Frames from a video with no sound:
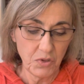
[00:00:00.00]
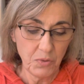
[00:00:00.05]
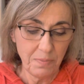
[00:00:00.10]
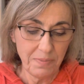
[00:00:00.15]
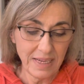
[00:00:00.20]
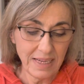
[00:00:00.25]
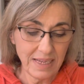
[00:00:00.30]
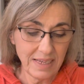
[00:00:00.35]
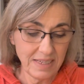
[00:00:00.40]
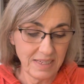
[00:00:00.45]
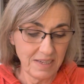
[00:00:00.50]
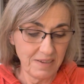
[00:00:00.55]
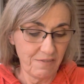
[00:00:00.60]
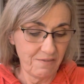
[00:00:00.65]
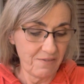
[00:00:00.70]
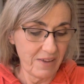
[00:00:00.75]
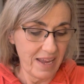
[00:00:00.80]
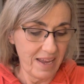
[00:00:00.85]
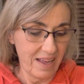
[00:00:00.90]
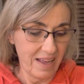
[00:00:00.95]
big to
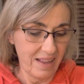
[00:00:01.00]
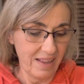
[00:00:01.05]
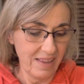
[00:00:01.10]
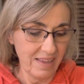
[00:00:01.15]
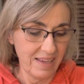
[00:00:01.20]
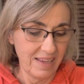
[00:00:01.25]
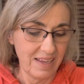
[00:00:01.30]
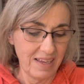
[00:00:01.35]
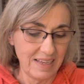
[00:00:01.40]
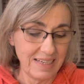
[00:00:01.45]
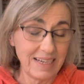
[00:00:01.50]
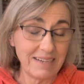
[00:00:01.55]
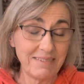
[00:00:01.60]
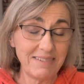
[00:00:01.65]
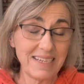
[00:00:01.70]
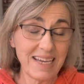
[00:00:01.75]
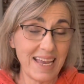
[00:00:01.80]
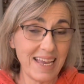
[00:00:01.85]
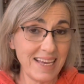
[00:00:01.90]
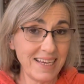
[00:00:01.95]
fail. Now
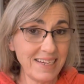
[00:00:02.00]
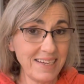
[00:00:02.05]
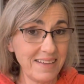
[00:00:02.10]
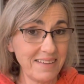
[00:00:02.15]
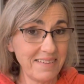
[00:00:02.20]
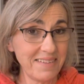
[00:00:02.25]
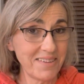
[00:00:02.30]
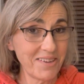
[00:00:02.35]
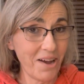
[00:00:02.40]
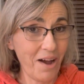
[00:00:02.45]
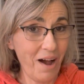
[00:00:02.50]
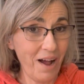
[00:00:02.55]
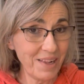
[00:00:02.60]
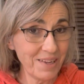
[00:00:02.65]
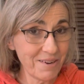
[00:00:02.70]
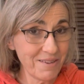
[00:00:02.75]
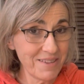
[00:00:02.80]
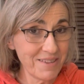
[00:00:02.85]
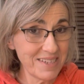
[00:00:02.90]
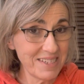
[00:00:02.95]
Diana is
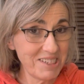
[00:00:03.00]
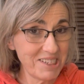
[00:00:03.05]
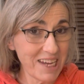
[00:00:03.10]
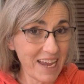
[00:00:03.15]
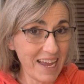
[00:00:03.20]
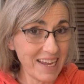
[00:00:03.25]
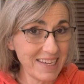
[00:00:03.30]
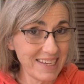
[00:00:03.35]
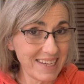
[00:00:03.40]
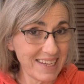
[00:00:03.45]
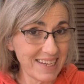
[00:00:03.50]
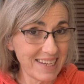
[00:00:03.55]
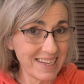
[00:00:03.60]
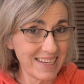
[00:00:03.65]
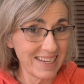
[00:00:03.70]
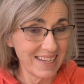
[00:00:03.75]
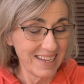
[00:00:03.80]
taller than Jackie.